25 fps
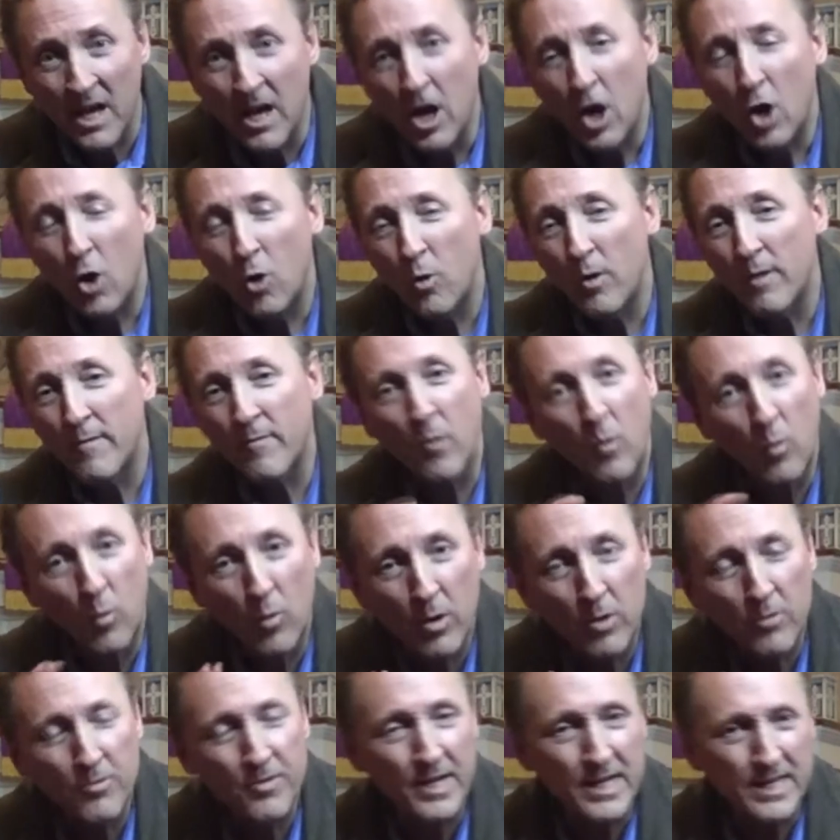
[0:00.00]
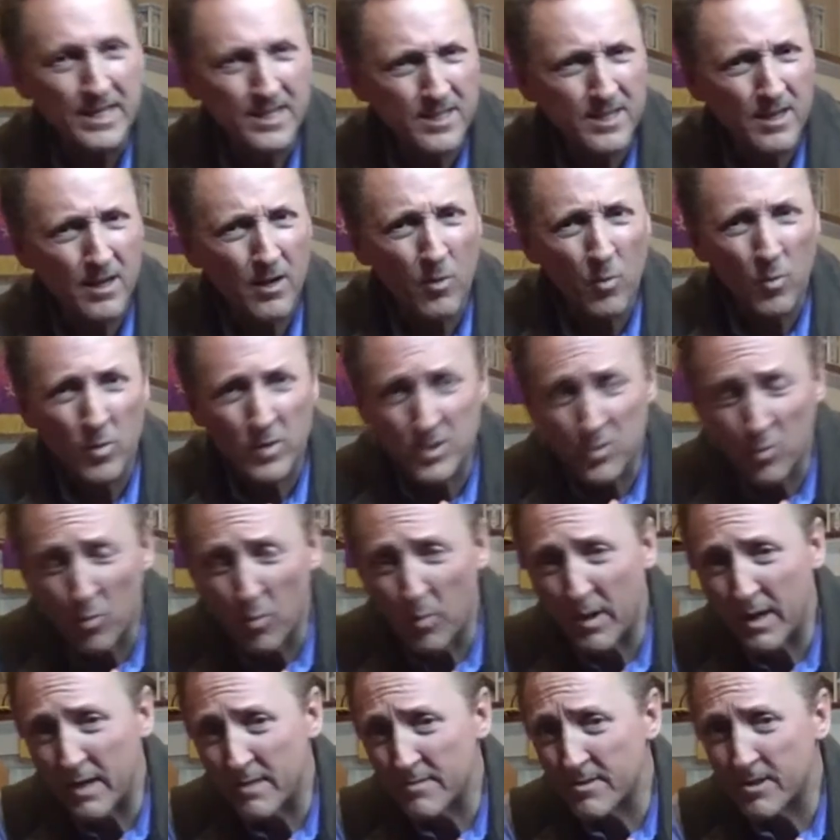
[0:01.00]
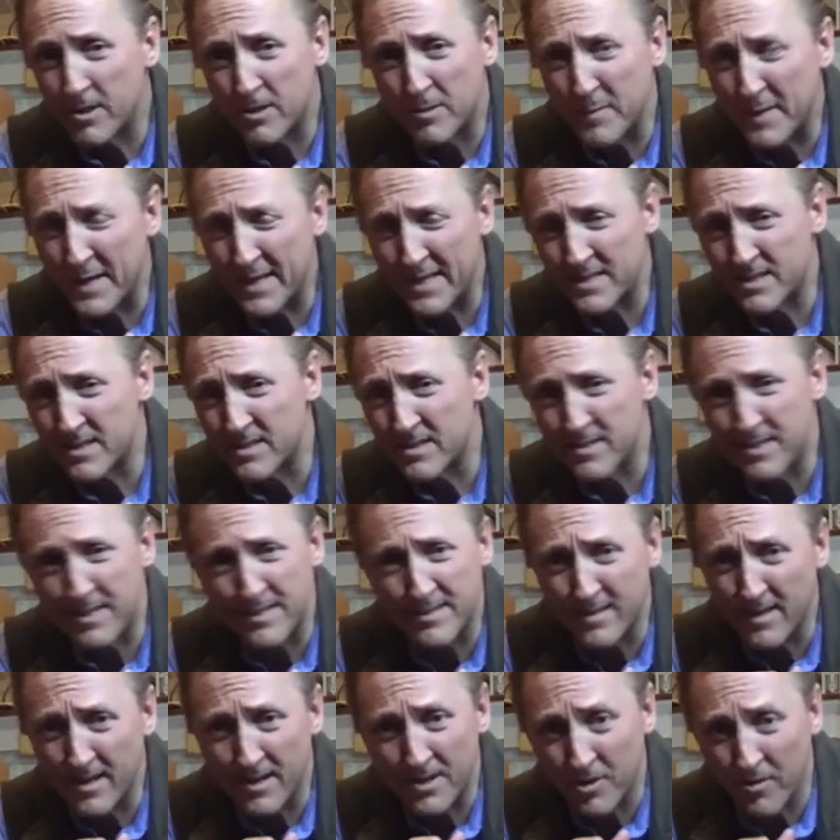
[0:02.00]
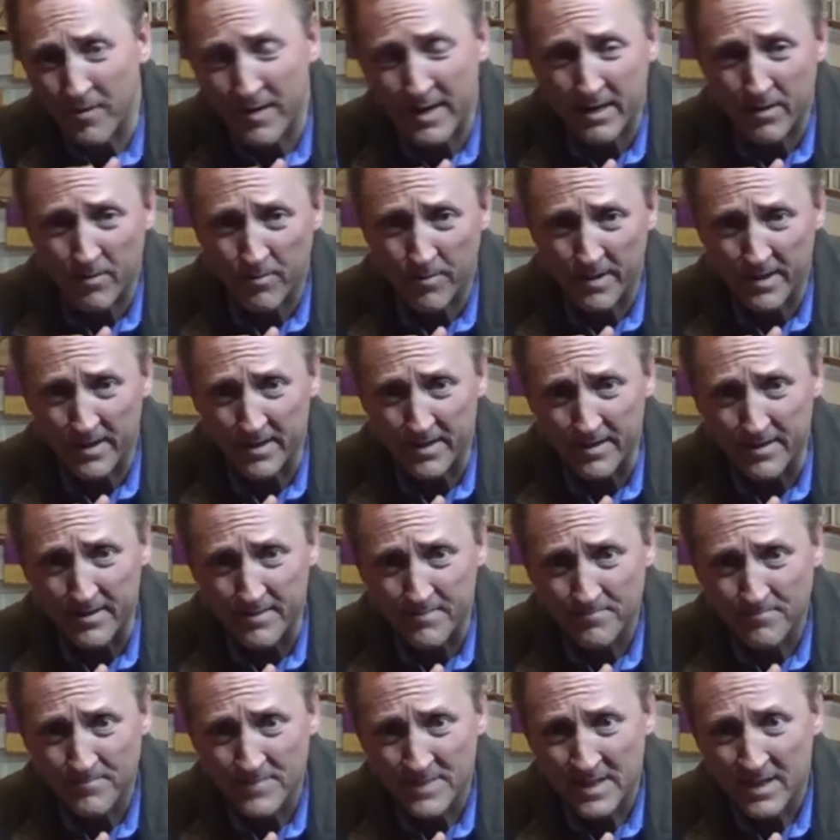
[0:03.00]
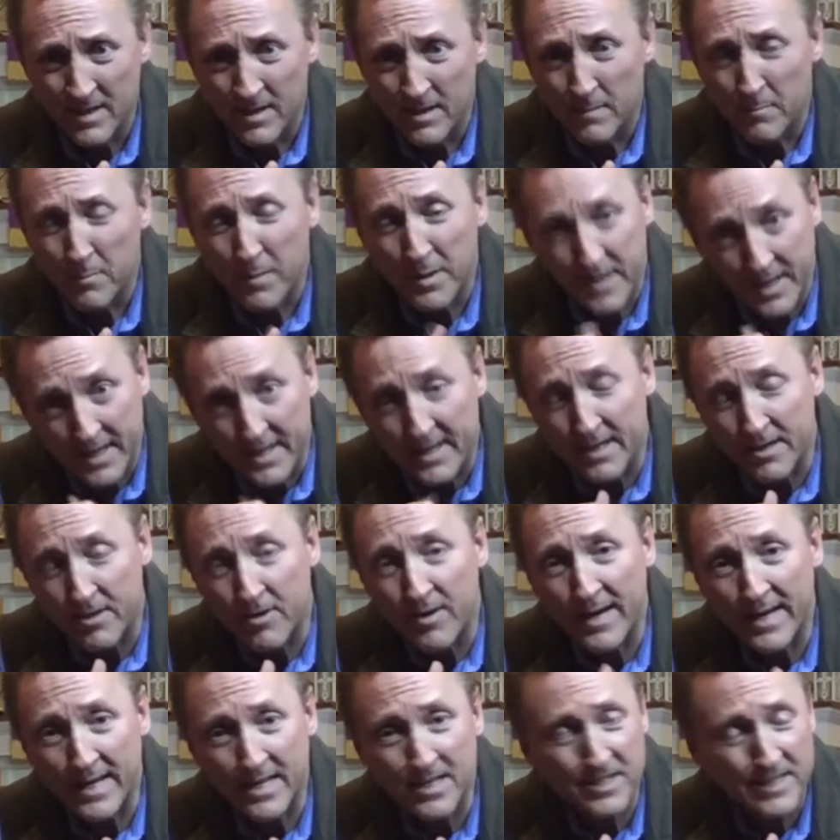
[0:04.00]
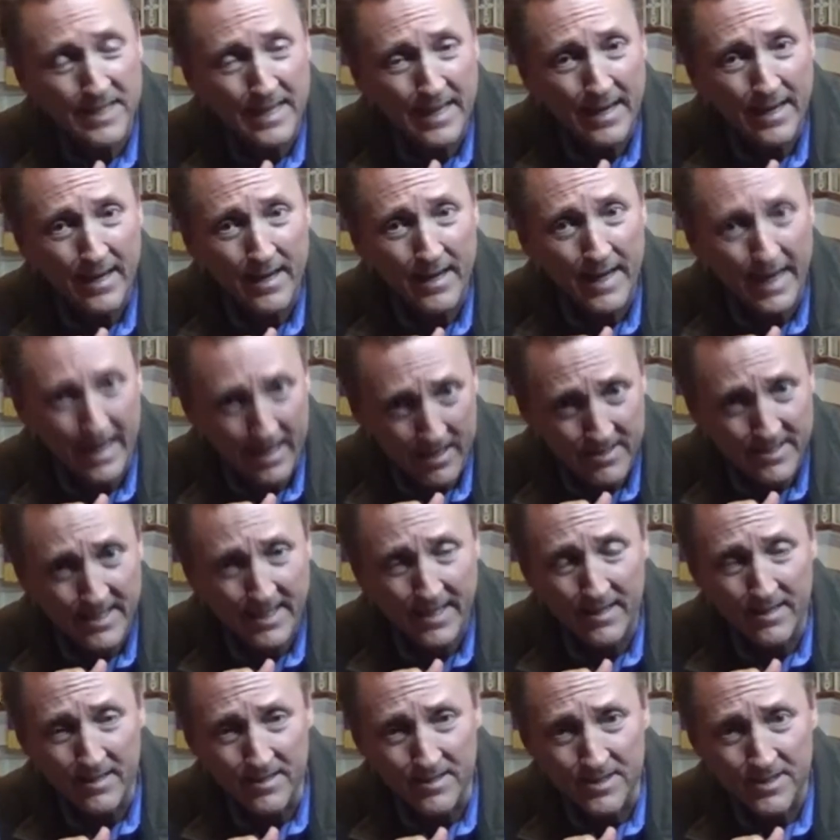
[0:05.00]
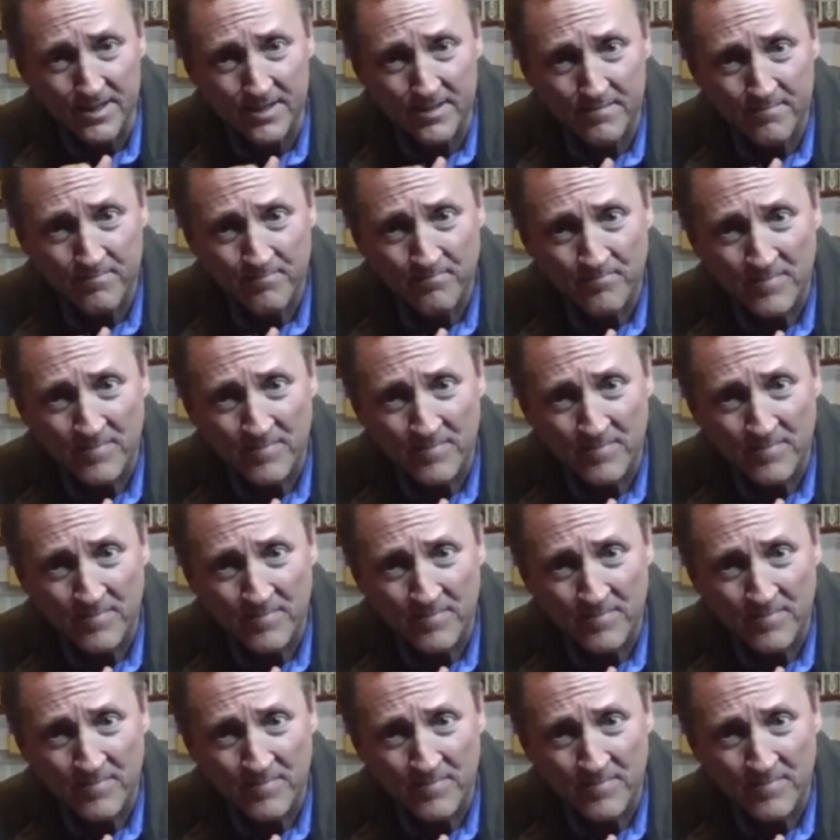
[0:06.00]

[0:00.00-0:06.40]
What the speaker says: Whoever wrote that song was aware that the masses did not know how to read, but they did know how to sing and how to dance.